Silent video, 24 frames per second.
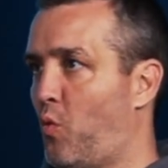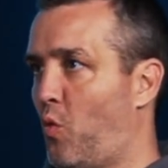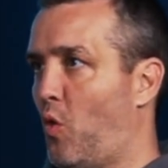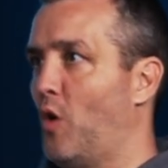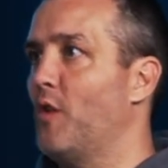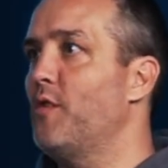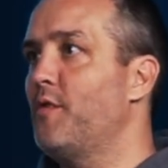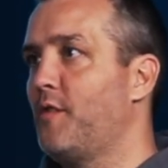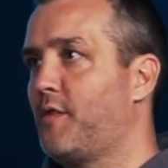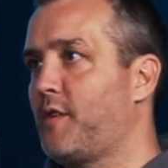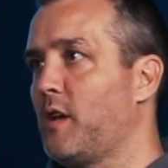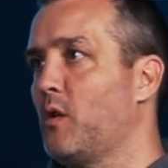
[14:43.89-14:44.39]

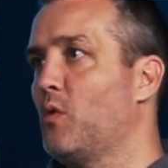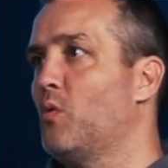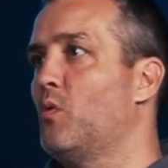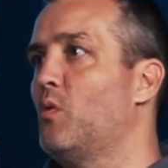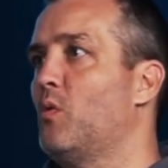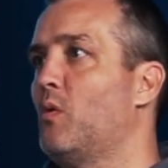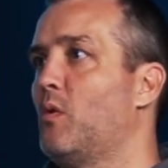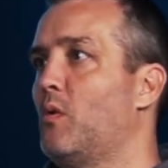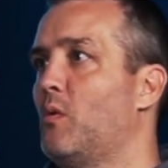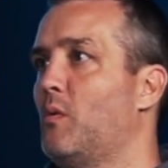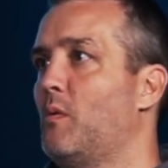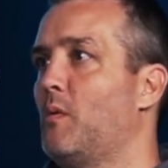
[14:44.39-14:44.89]
one
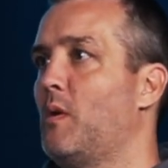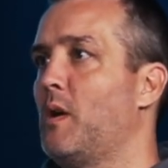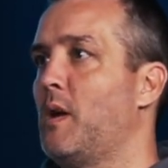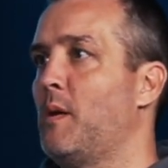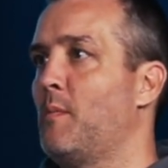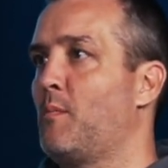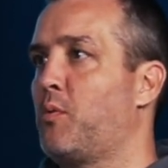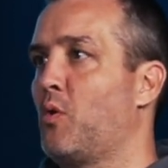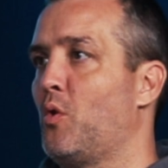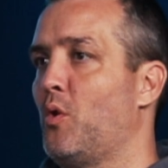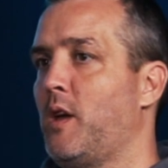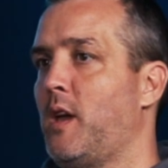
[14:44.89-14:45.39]
single
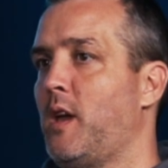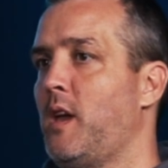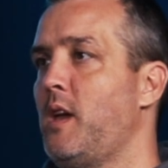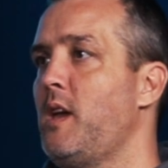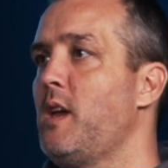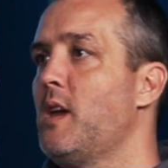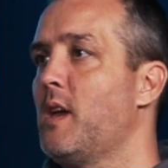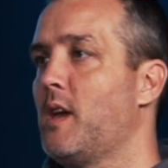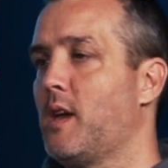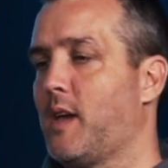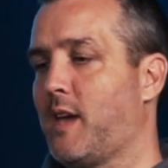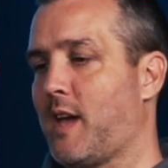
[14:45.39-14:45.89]
employee